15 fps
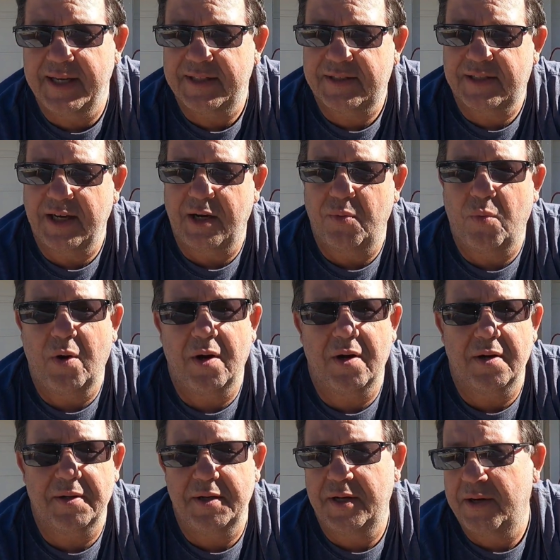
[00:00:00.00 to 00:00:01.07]
It's got,
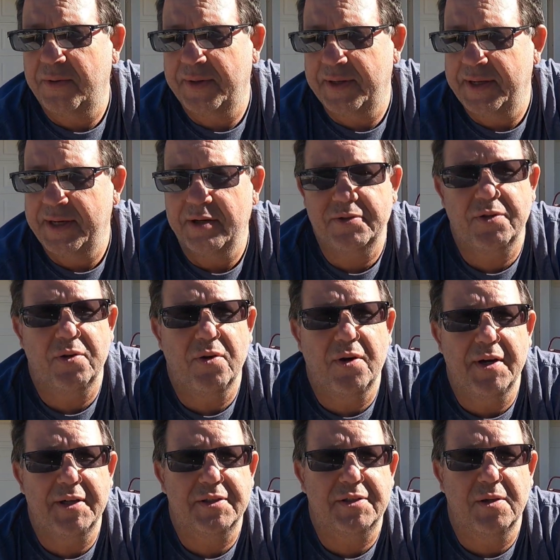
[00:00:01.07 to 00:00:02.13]
the ears are
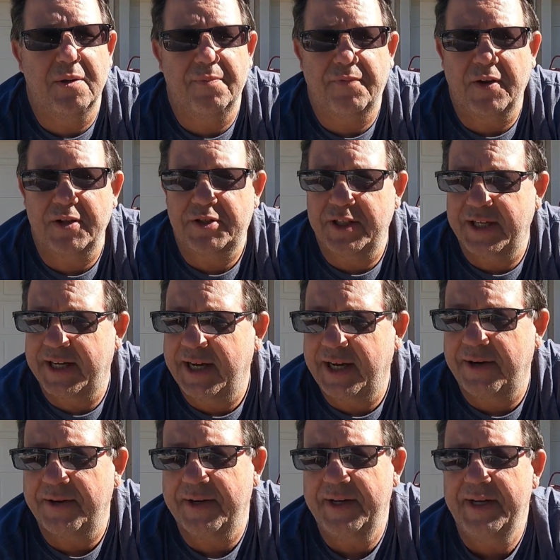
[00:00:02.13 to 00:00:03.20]
on it, so I'm flushing it
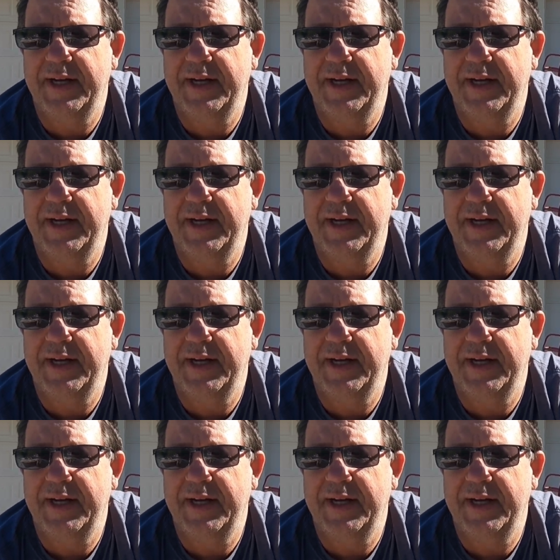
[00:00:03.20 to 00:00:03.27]
out.